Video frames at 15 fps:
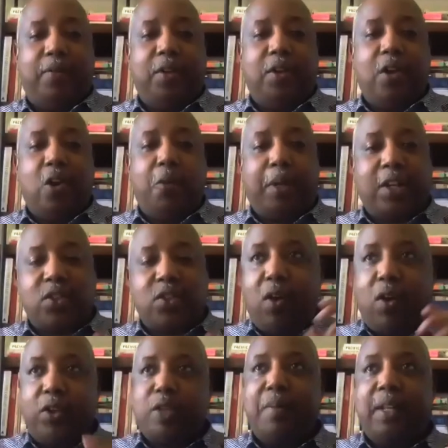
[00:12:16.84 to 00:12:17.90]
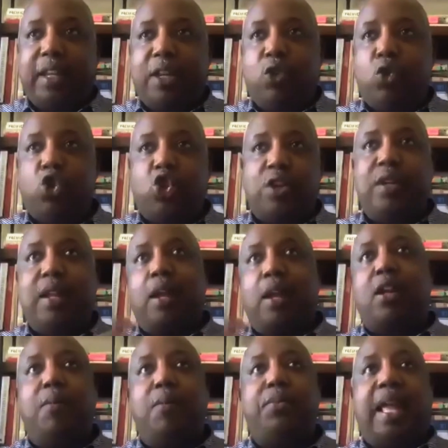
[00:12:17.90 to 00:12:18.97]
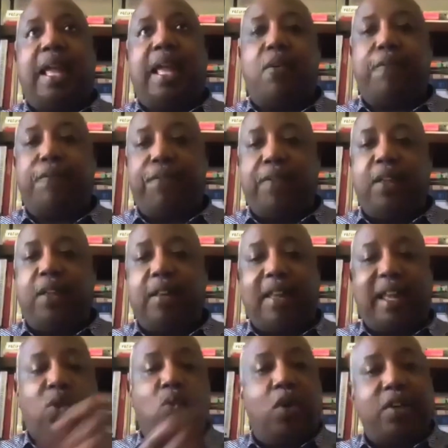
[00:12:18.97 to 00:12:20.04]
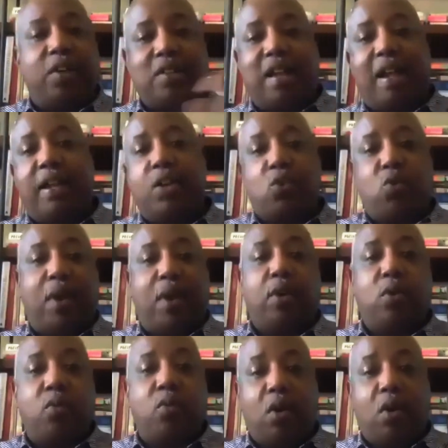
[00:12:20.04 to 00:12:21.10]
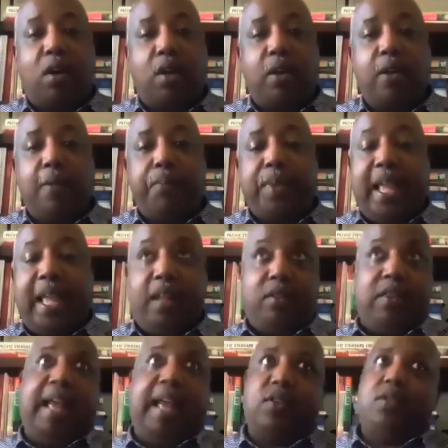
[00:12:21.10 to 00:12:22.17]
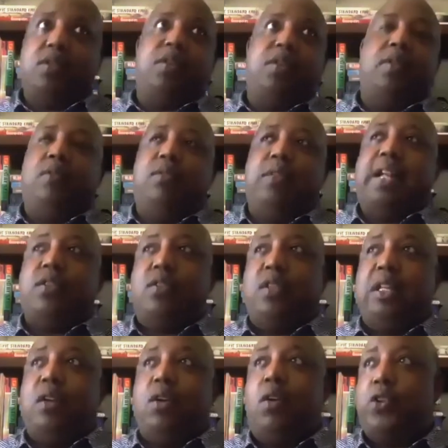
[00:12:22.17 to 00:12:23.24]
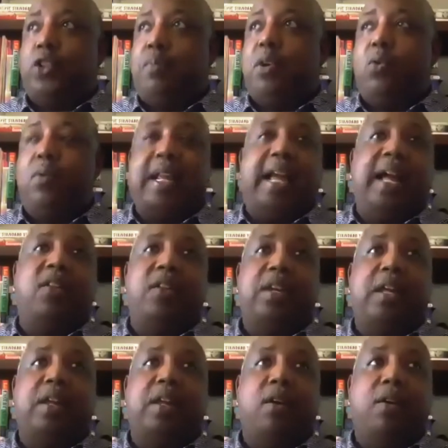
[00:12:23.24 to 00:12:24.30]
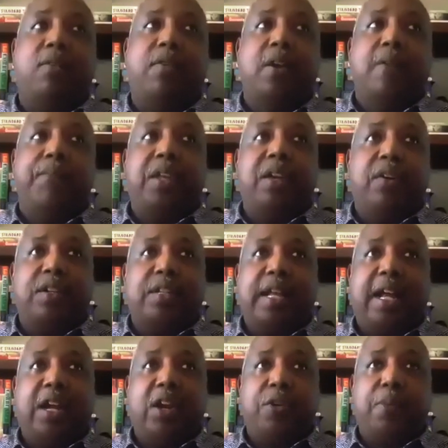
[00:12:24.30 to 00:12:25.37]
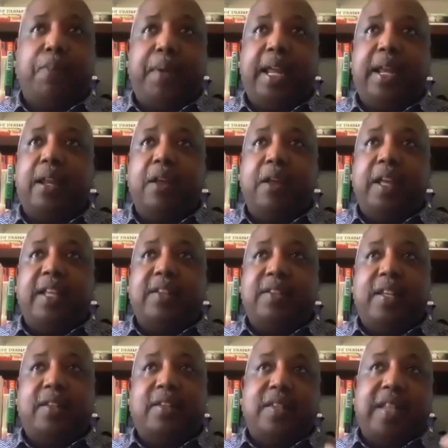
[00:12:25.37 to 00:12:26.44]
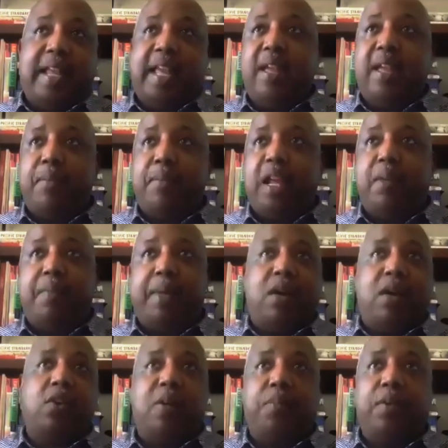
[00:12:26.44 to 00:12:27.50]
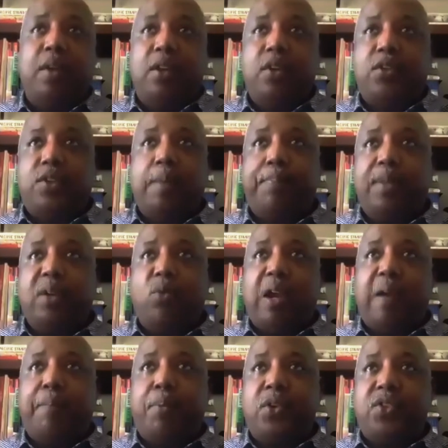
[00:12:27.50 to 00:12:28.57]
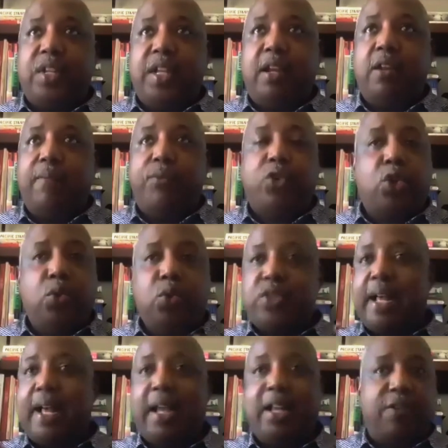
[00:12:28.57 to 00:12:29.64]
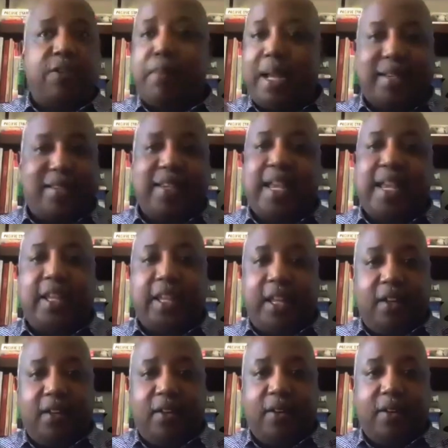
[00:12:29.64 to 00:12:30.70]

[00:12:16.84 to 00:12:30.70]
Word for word: You know, because ultimately you should not come down feeling like one side is right or wrong. That's the ultimate reality of their entire debate, is that Sam and Malcolm simply represent two sides of my psyche.